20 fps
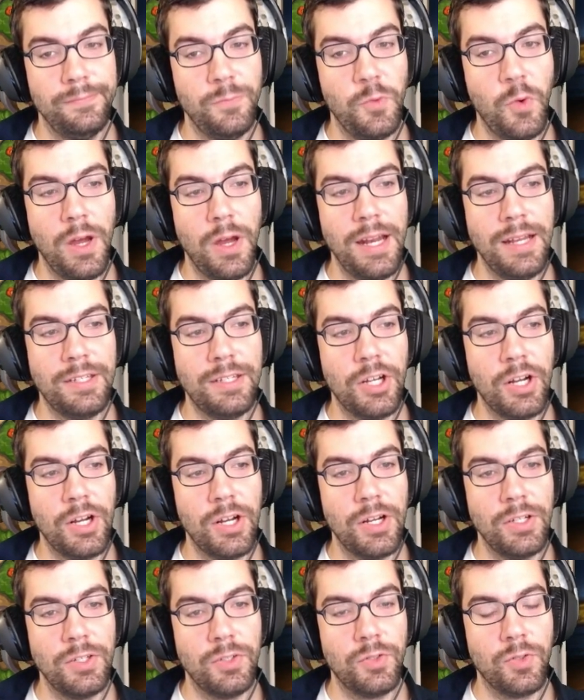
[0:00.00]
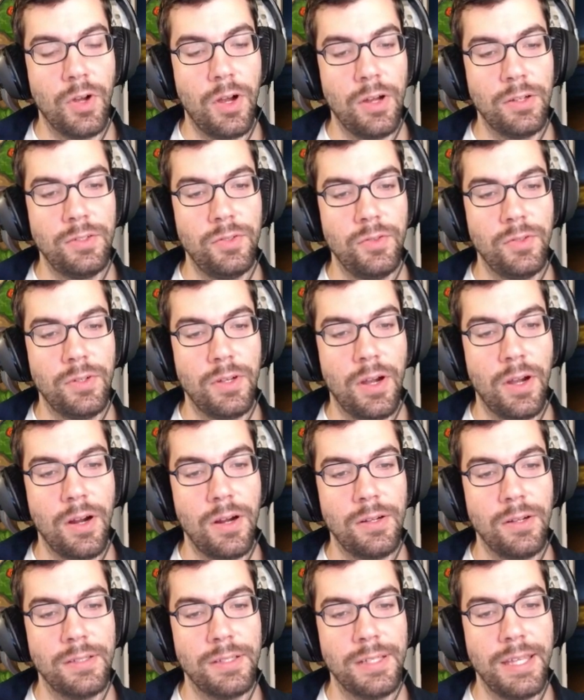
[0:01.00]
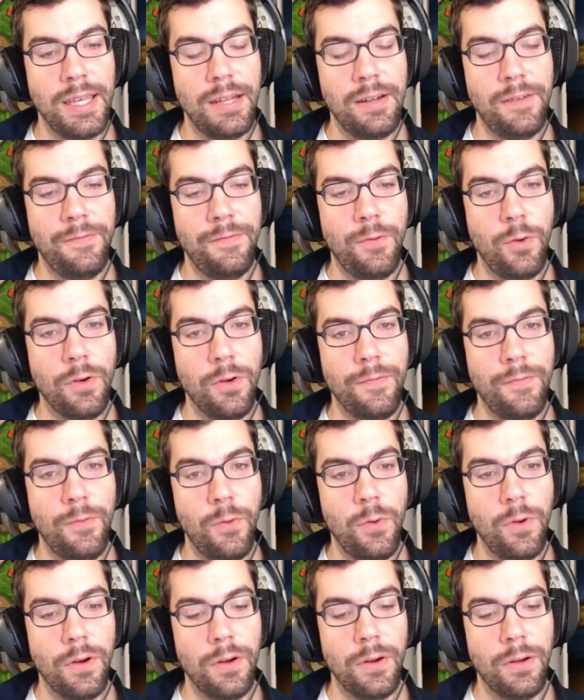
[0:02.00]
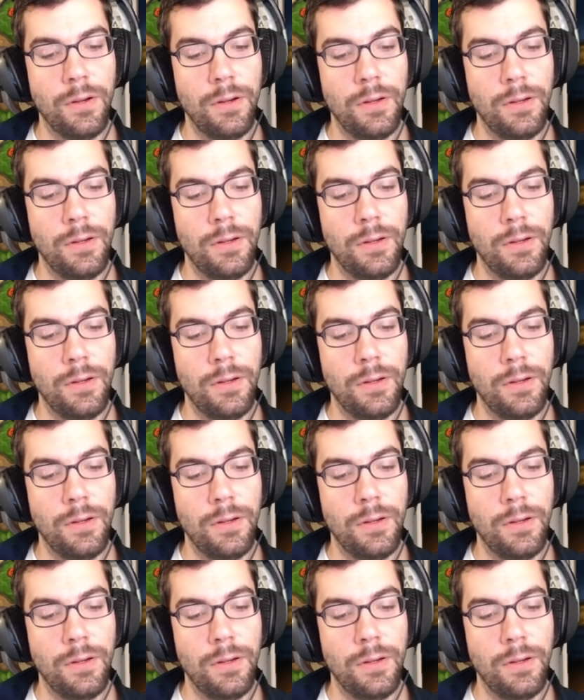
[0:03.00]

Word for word: What a turn. Draw two cards, get a 4-4.